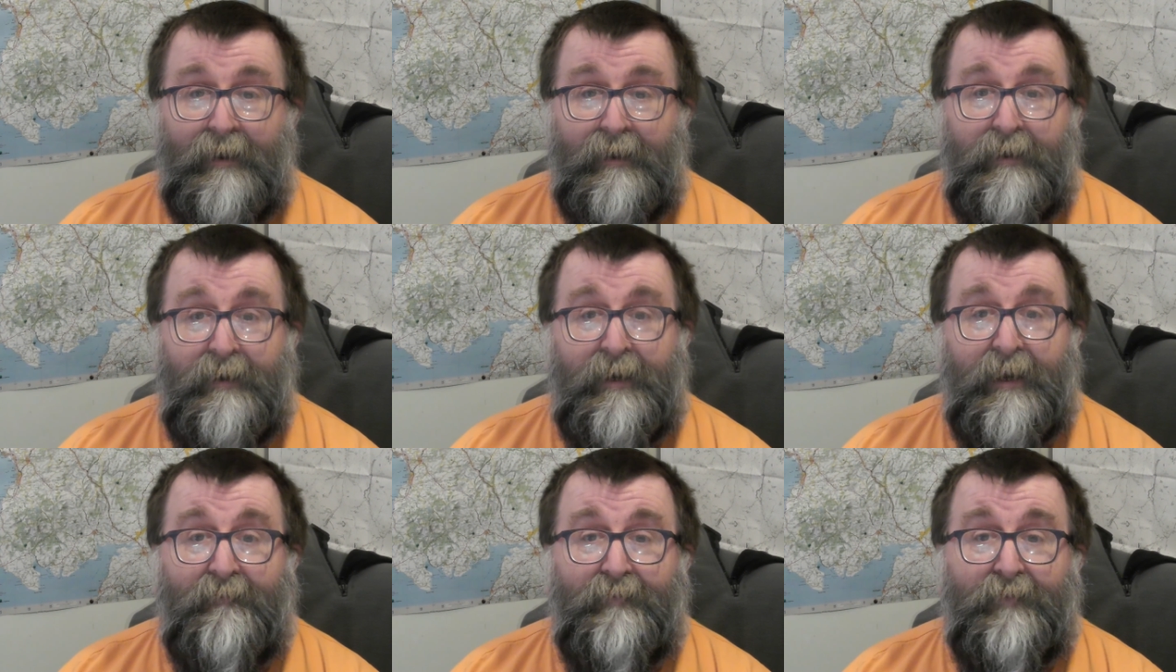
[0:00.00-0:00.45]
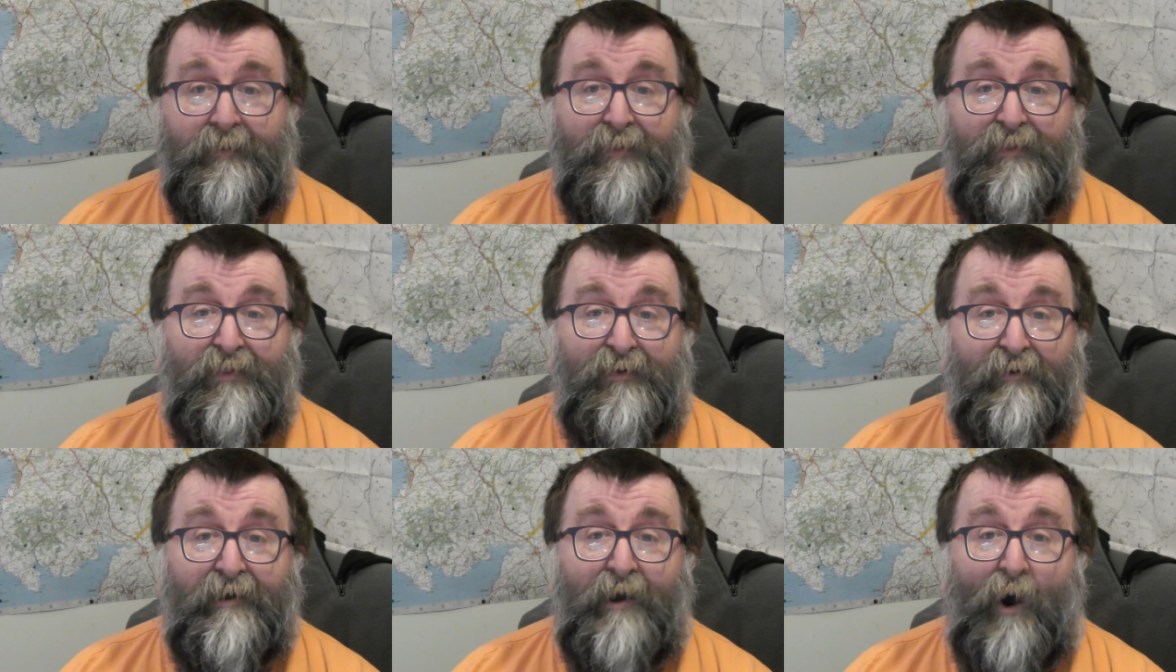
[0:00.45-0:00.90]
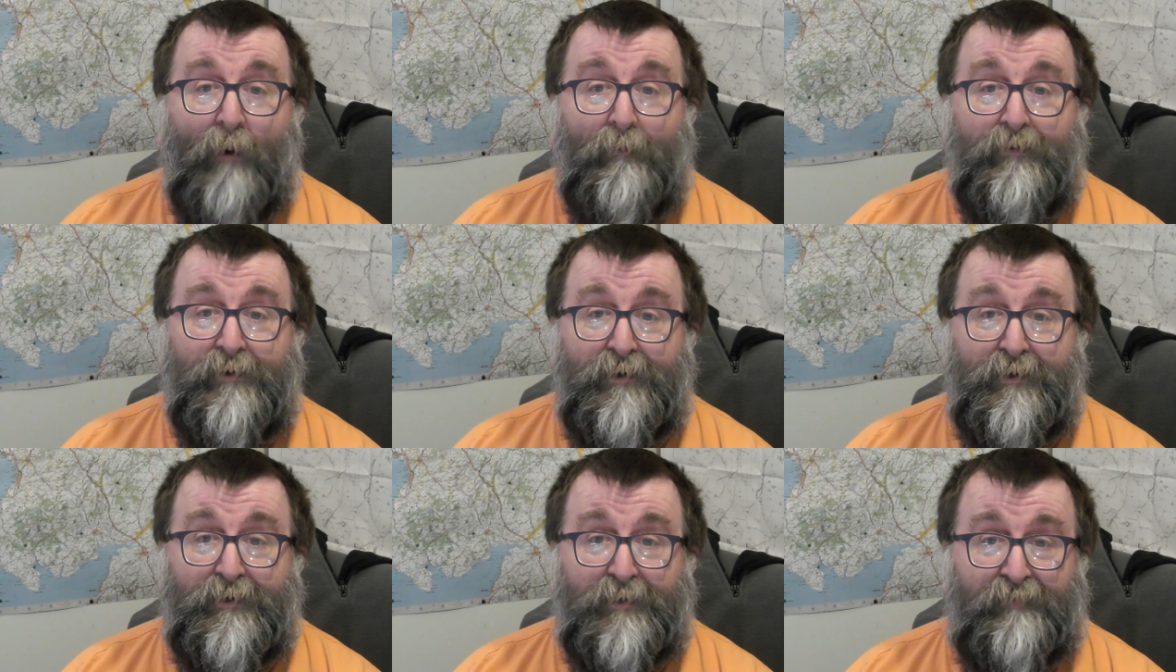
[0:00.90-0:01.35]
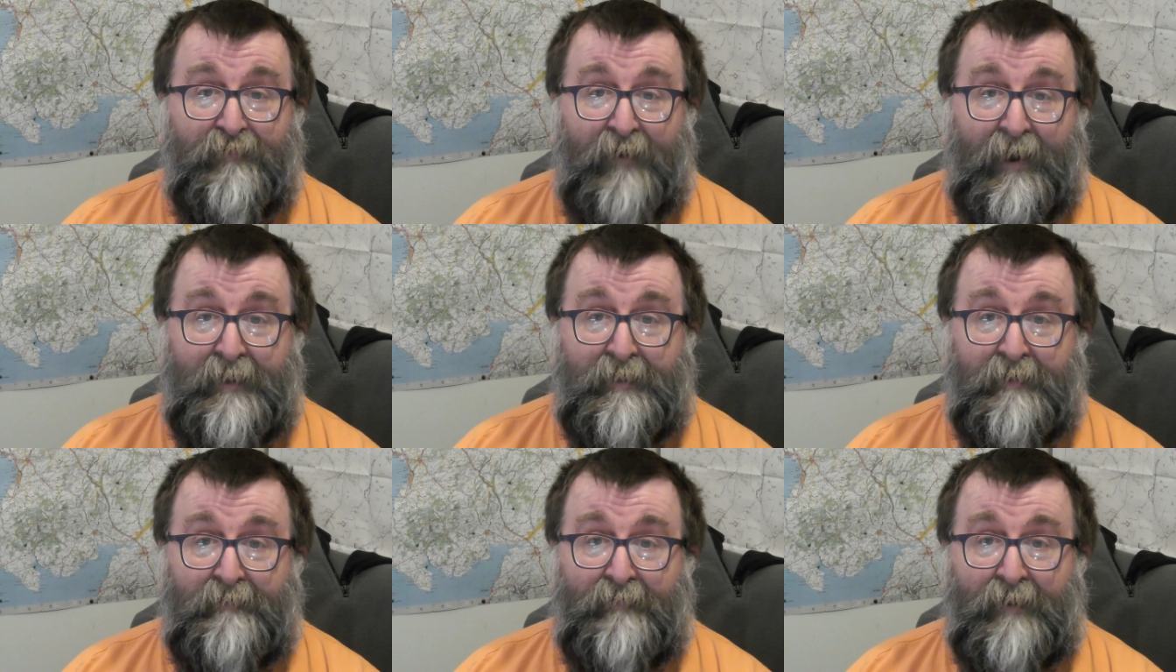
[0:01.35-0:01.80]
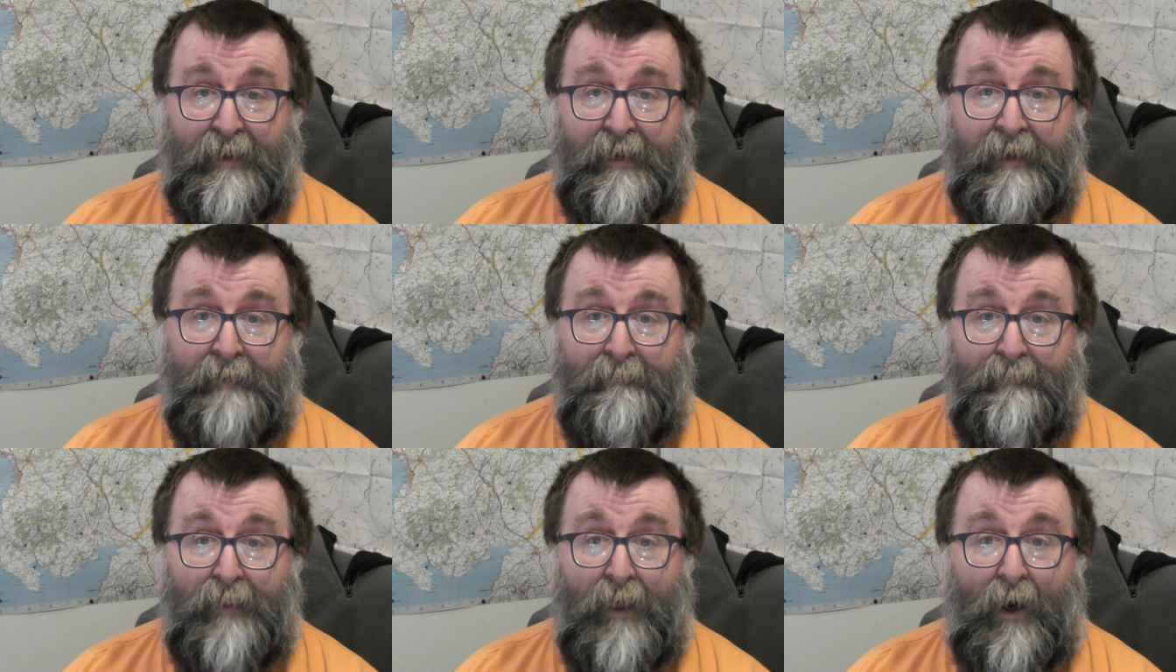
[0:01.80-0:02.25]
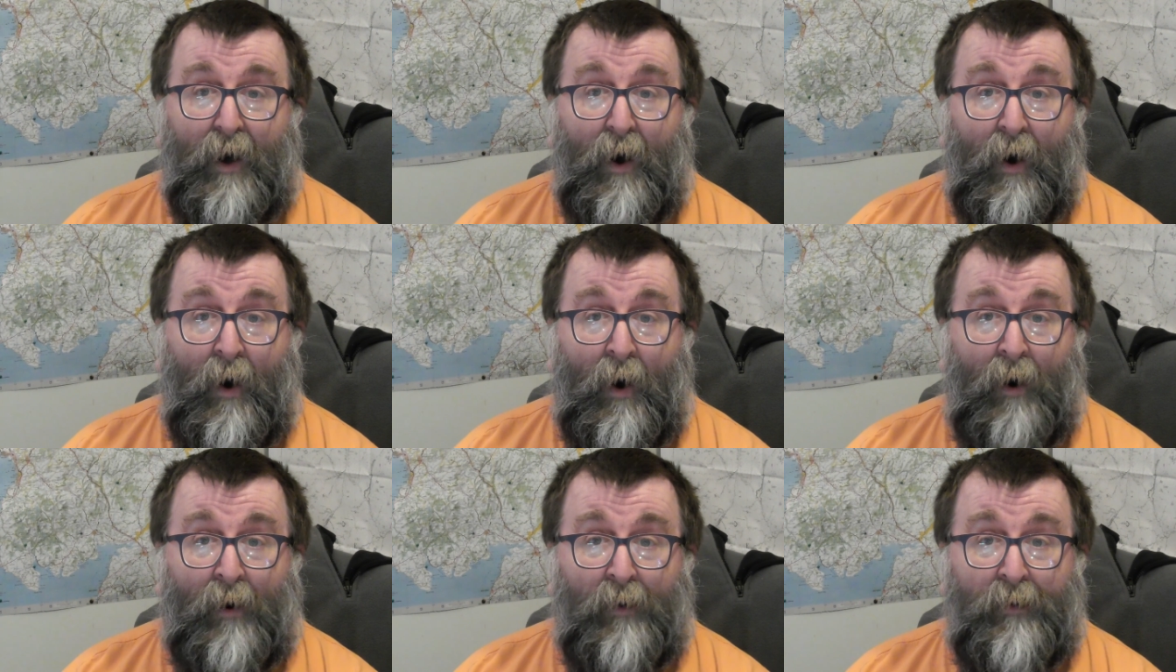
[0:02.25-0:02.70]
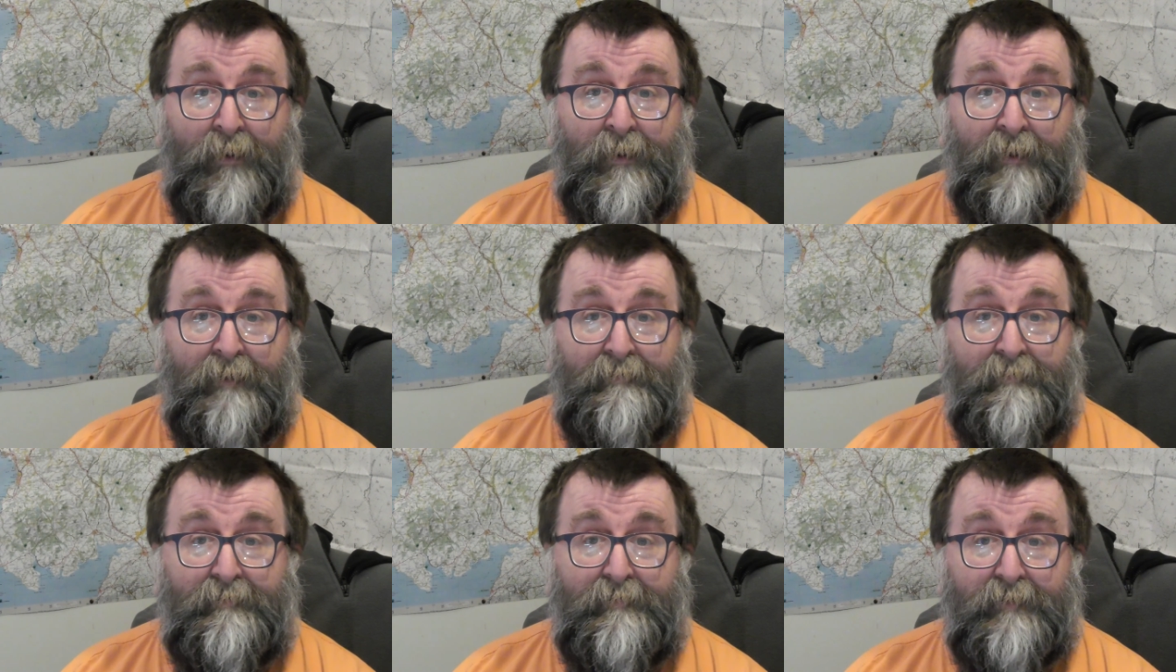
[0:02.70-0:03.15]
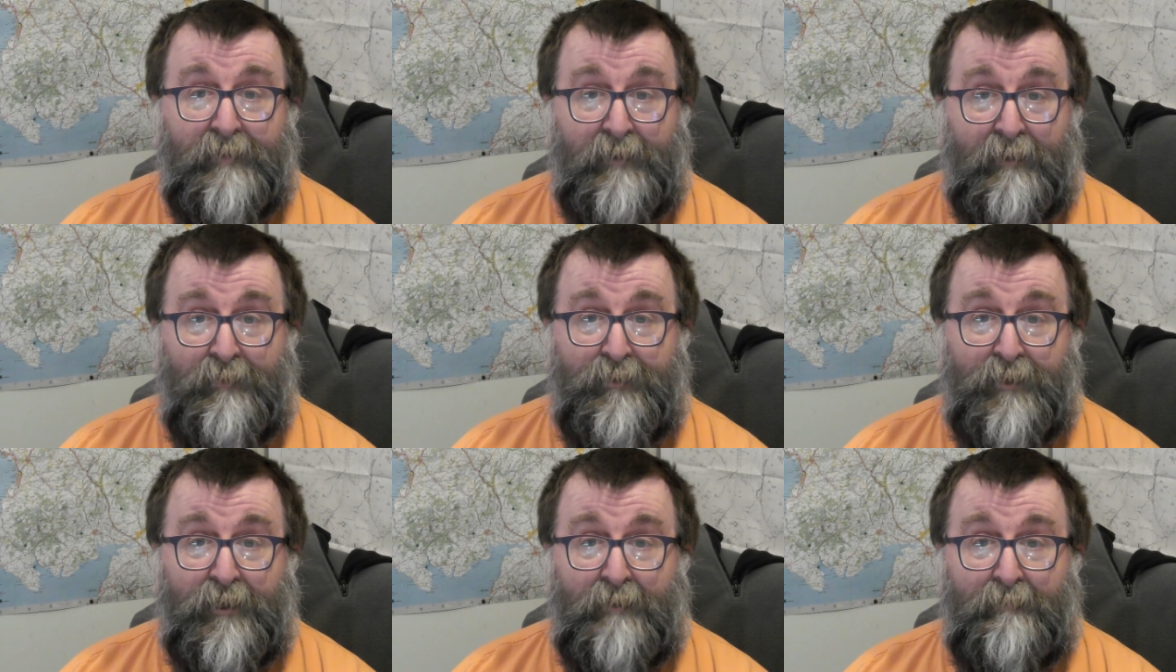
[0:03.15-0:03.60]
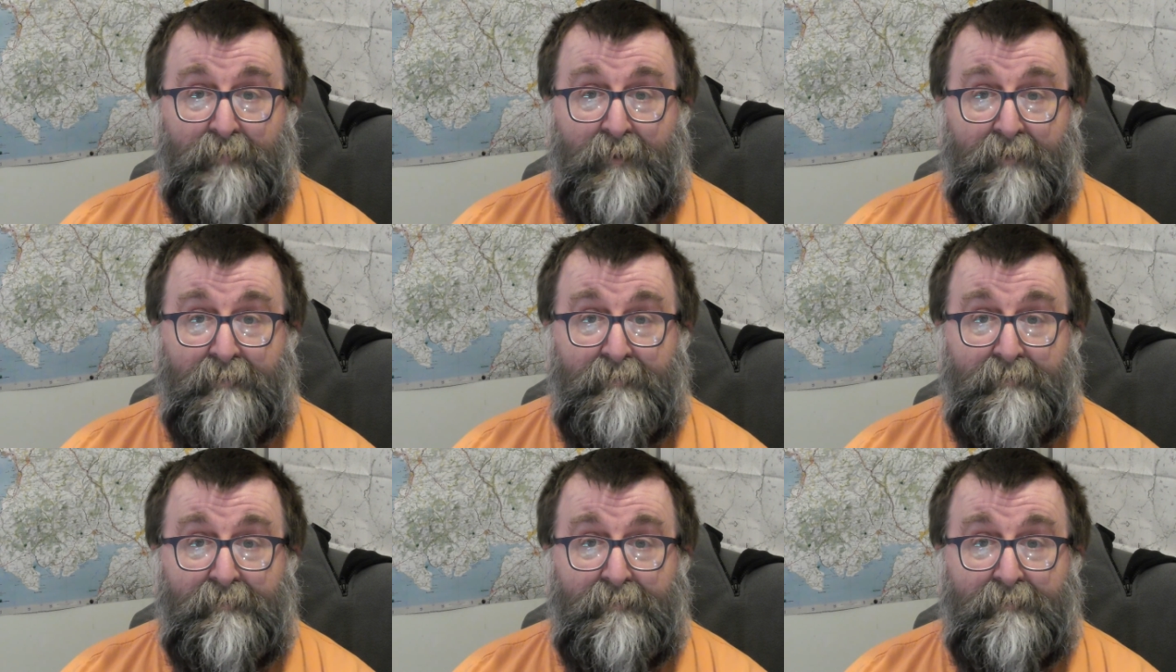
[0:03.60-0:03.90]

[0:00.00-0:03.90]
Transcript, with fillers: you're given three options effectively on YouTube.